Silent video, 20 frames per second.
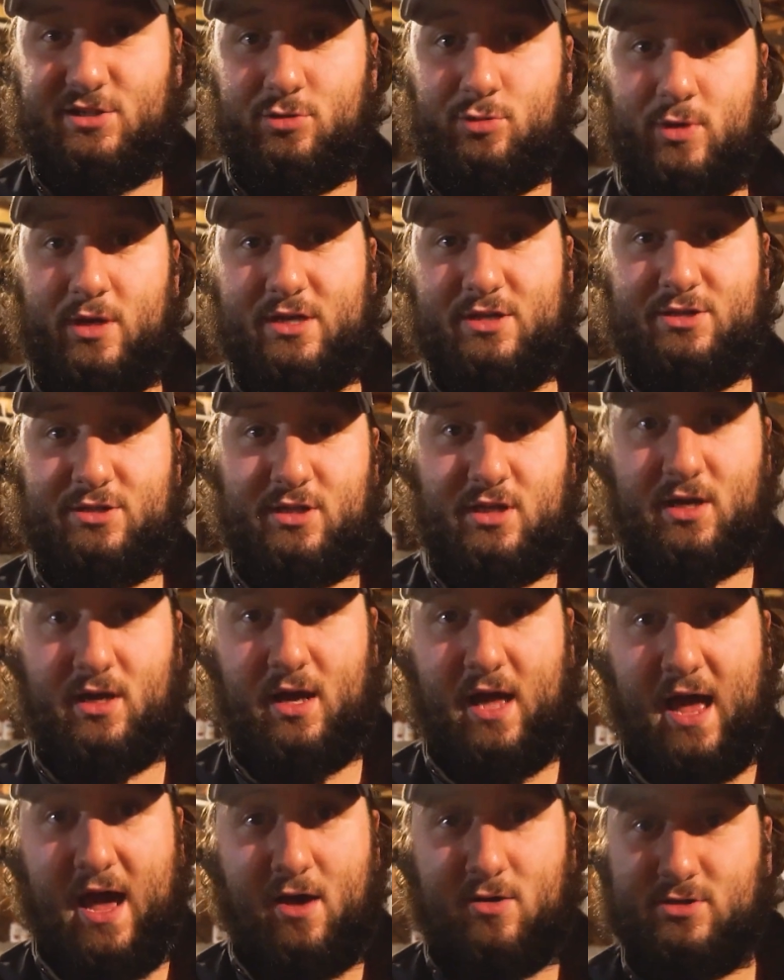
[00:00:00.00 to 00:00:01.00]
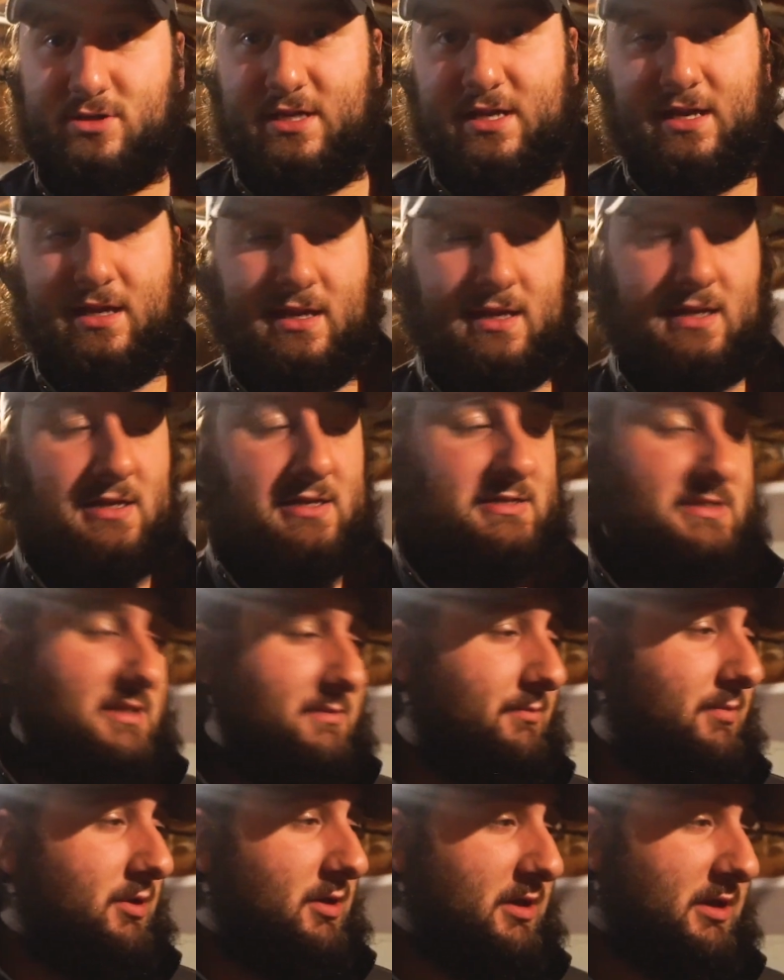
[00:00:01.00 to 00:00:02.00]
switch housing and
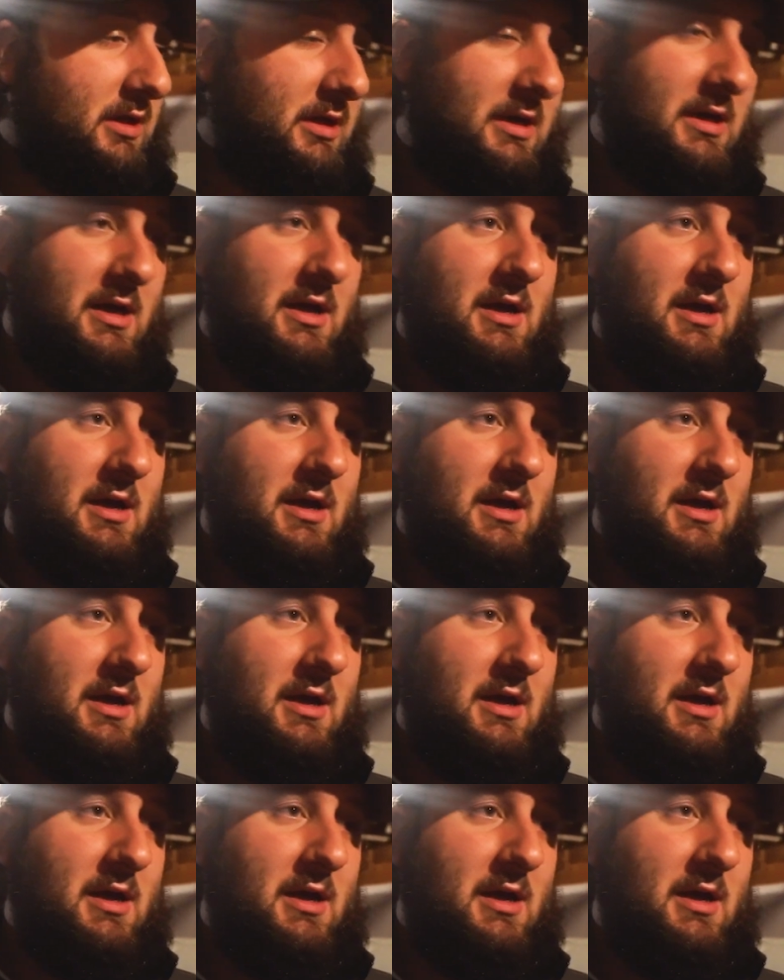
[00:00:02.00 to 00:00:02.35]
assembly